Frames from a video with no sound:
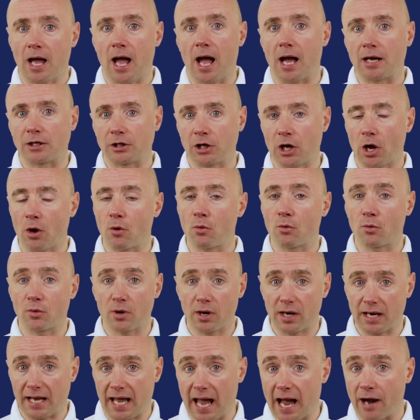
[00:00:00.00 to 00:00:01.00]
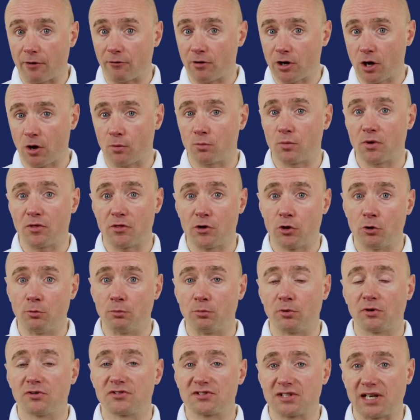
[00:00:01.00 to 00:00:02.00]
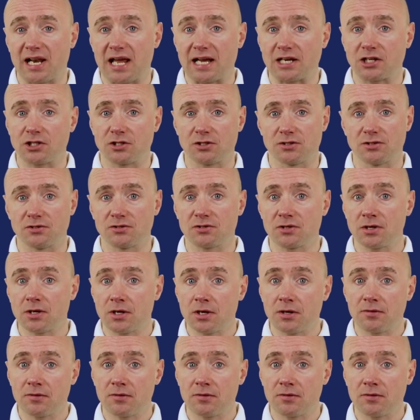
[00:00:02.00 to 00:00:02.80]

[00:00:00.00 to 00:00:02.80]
and go and carry on with the number of selections,